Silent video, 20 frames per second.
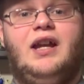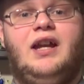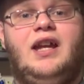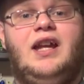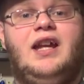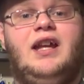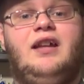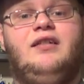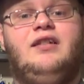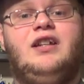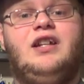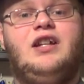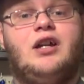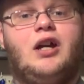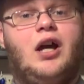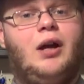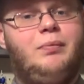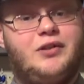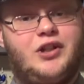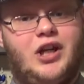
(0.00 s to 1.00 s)
in the
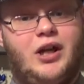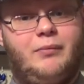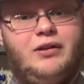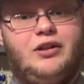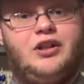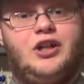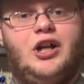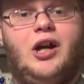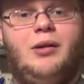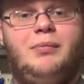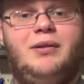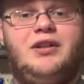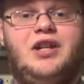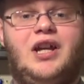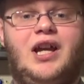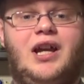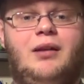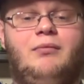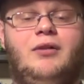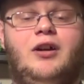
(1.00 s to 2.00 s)
upcoming Kirby
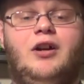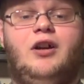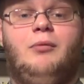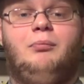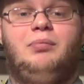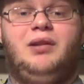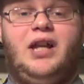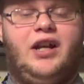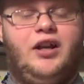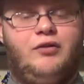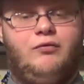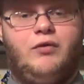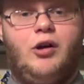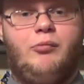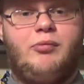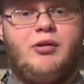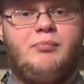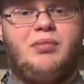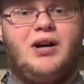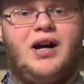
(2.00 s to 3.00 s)
game, Planet
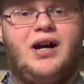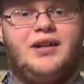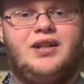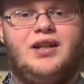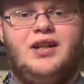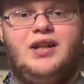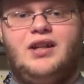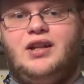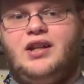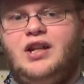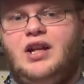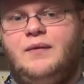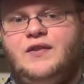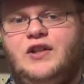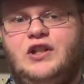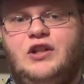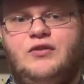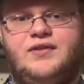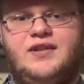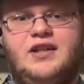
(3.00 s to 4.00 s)
Robobot, if you
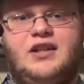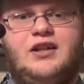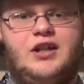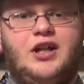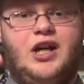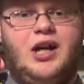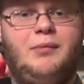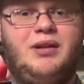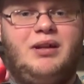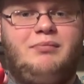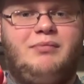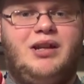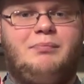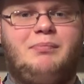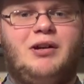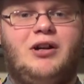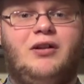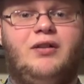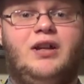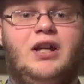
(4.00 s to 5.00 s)
use the Kirby
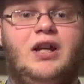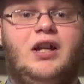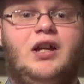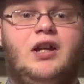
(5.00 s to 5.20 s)
Amiibo,